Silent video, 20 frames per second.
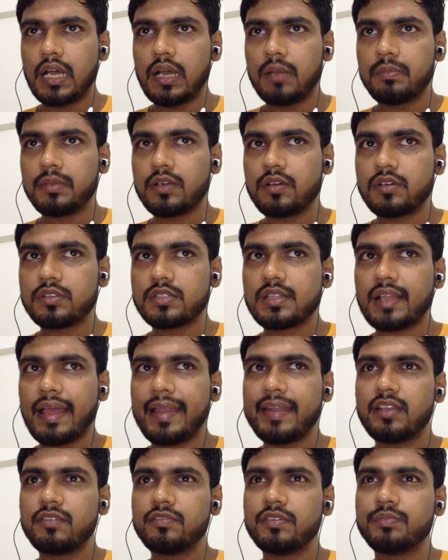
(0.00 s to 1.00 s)
because
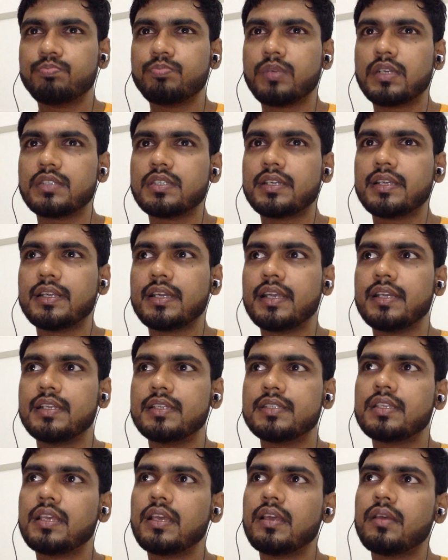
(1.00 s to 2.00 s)
95th percentile
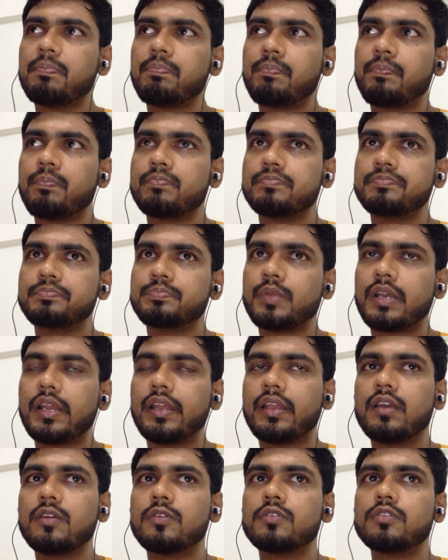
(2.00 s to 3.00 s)
is a
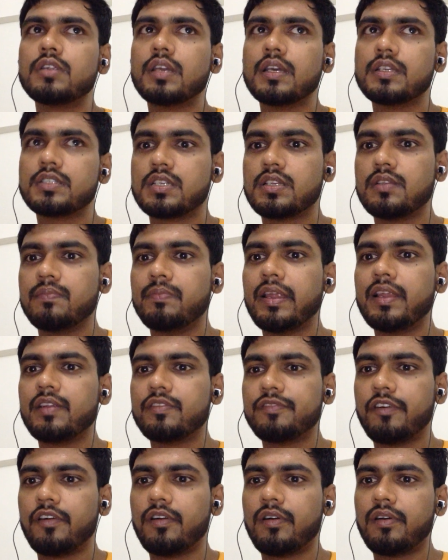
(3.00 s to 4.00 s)
pretty good estimate
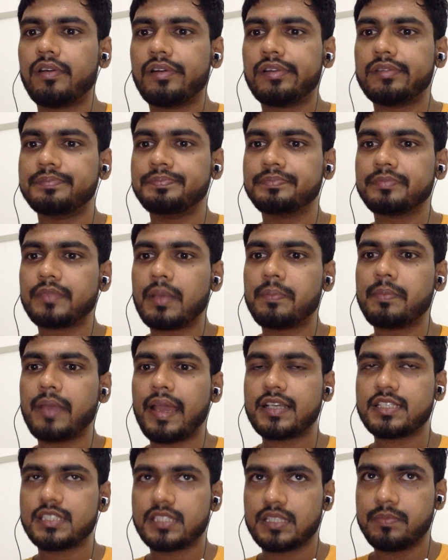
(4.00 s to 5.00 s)
for the
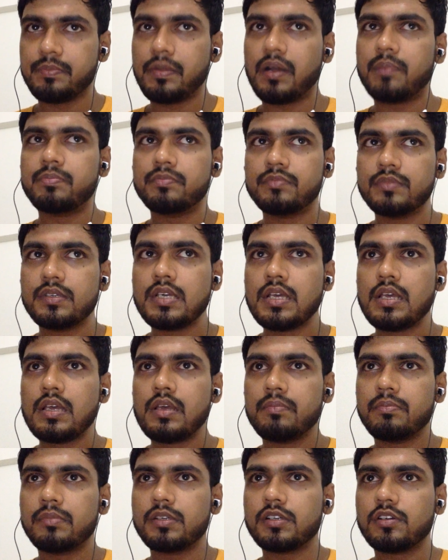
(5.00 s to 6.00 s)
maximum,
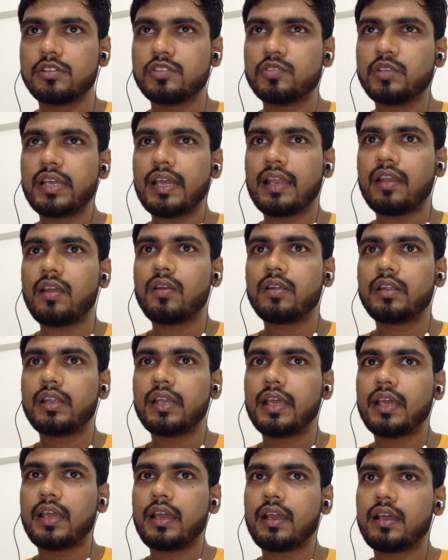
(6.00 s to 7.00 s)
because we cannot
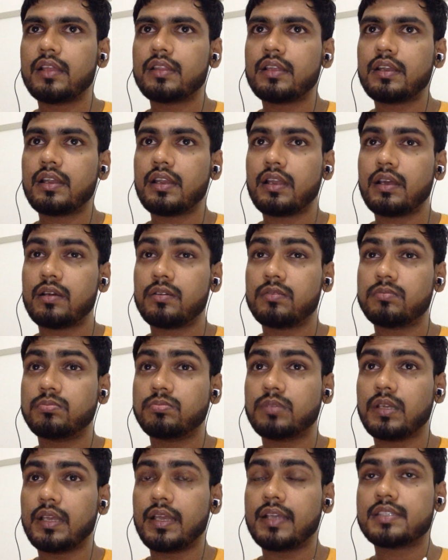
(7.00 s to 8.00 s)
take that
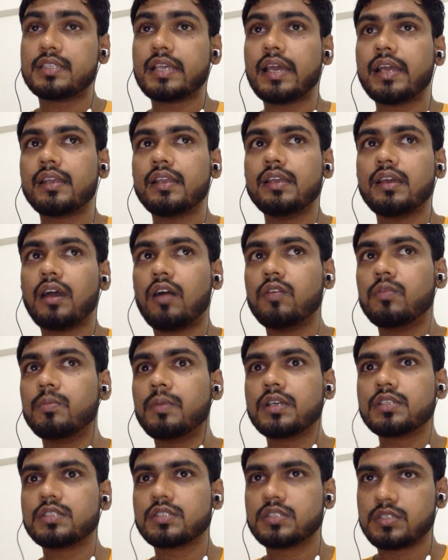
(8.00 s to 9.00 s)
exactly how
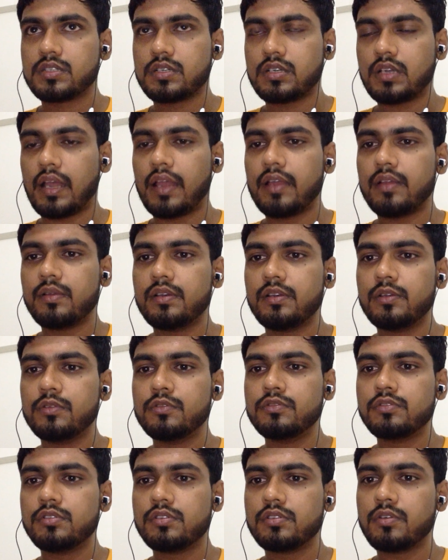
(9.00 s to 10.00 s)
much I will
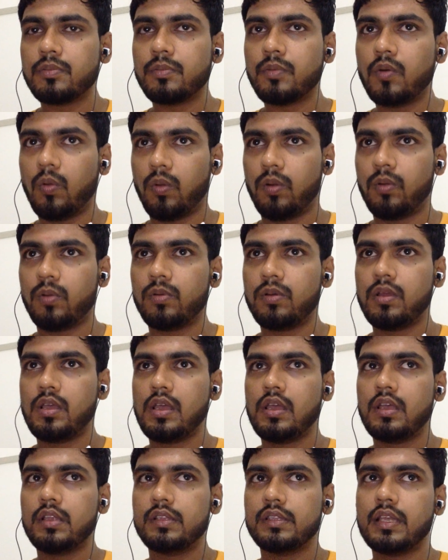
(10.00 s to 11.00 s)
lose tomorrow.
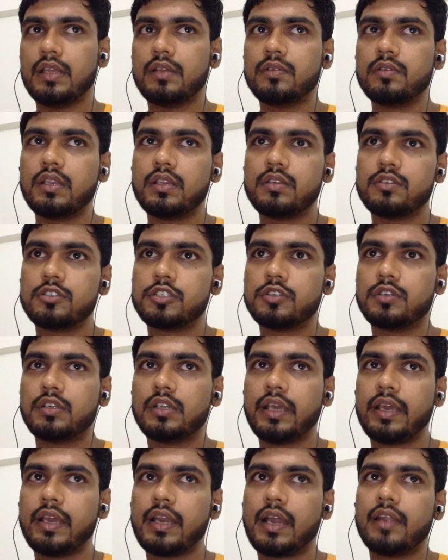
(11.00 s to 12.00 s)
Then we should
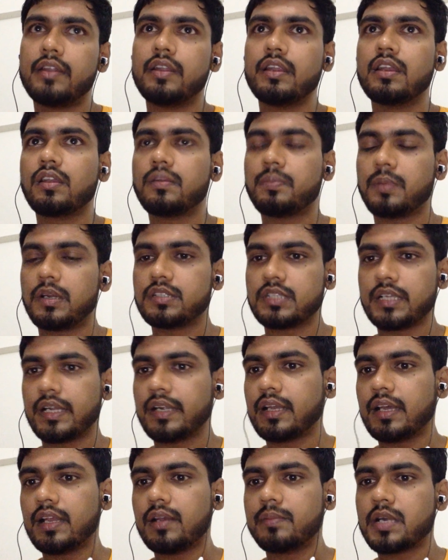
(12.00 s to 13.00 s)
take 100
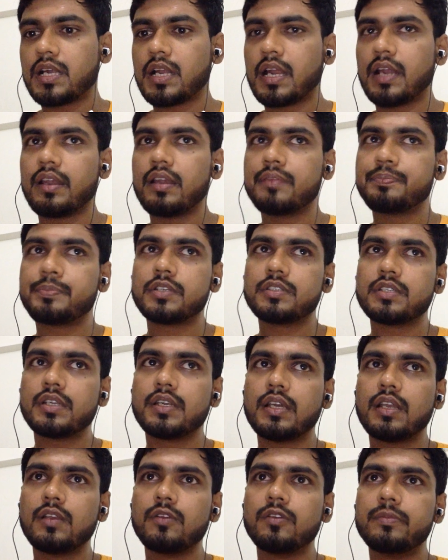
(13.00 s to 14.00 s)
percentile, but 100
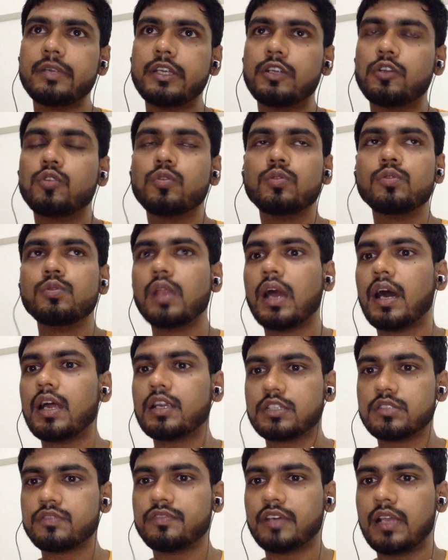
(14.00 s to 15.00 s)
percentile will be too
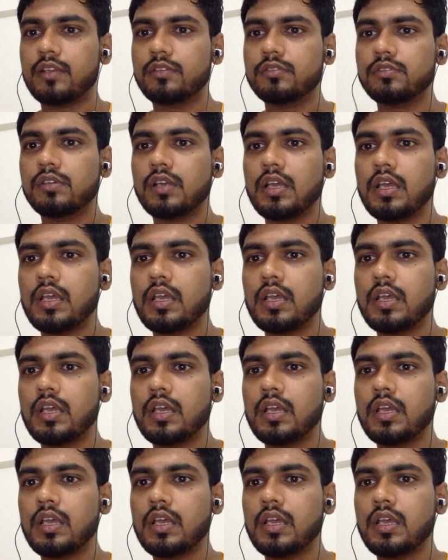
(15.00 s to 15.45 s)
large value.